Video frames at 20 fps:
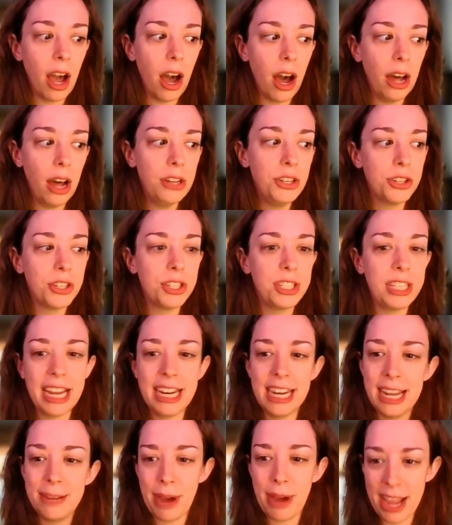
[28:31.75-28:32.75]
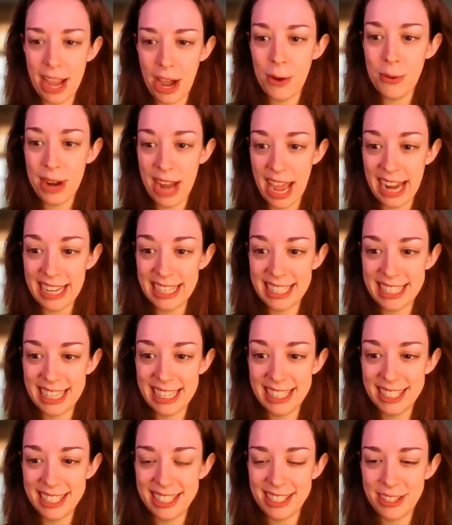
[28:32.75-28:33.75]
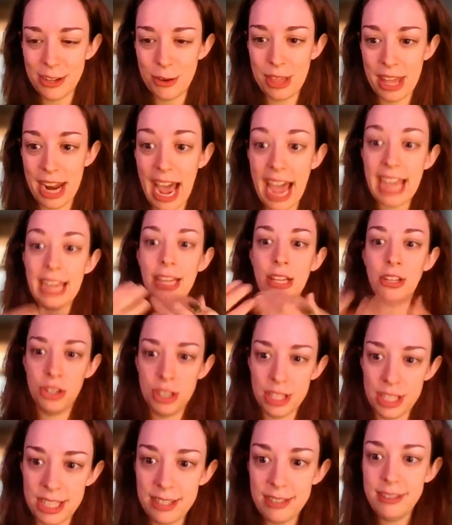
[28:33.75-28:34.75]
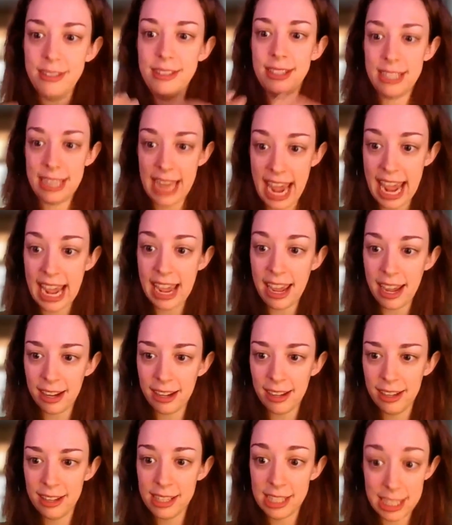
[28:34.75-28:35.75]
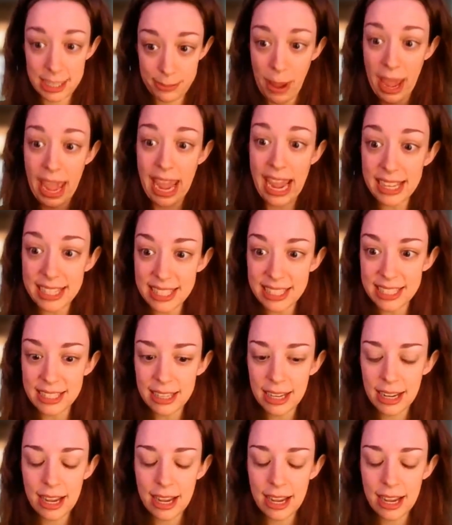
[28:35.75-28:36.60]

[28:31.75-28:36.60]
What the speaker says: understanding my own innocence so that I can just take space